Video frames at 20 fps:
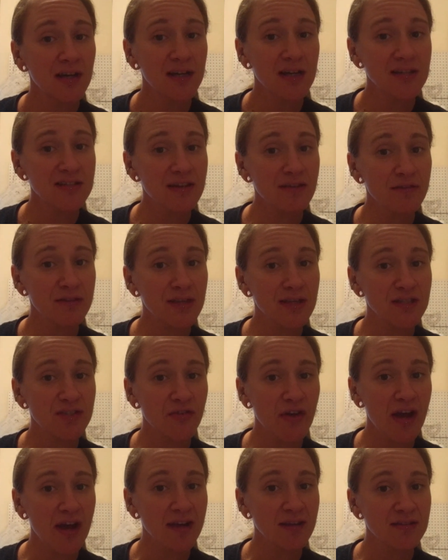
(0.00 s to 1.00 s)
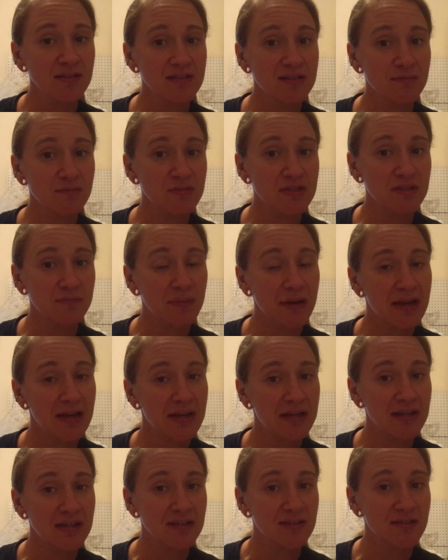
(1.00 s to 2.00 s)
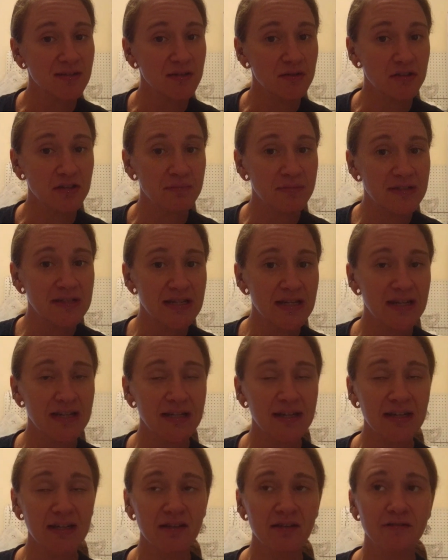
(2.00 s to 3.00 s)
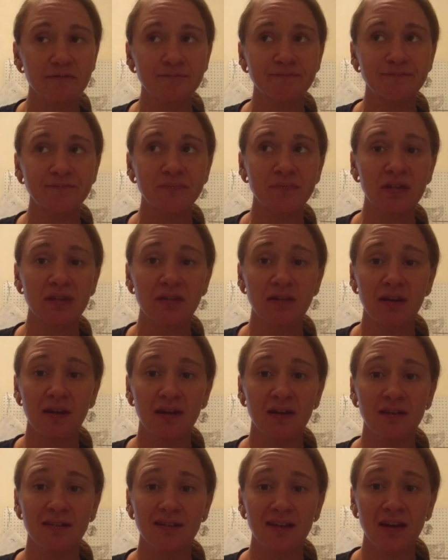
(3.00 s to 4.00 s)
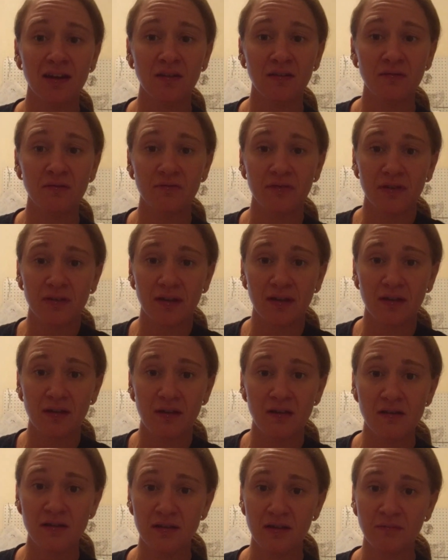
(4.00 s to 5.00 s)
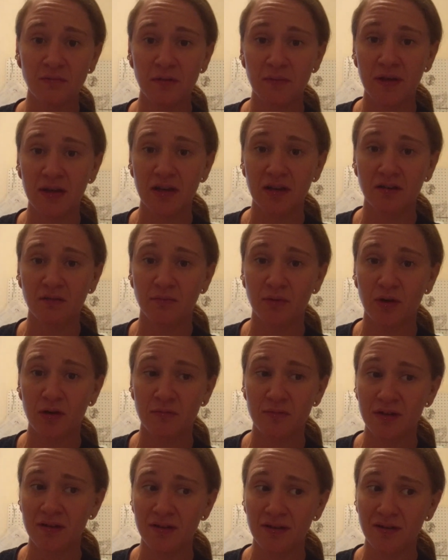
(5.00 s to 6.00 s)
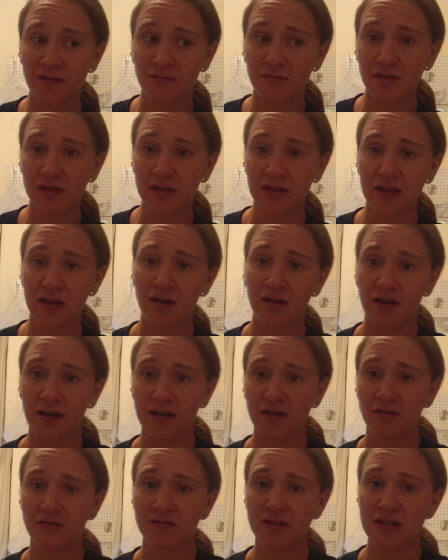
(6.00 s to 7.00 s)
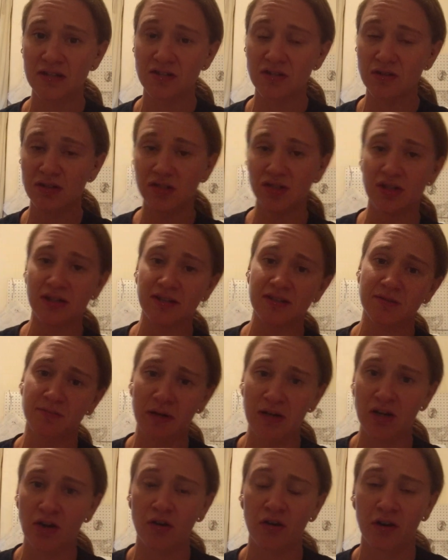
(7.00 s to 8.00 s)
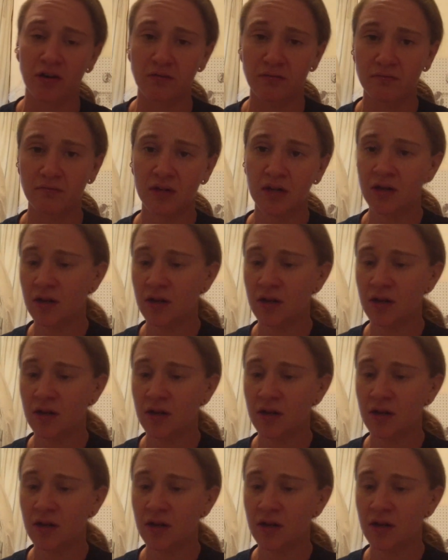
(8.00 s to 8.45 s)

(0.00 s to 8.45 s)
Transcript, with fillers: I guess everything's fine. Seems the pain has slowly been dying down. And I don't feel like calling them to make an appointment. I don't really care. I don't need you to test my urine.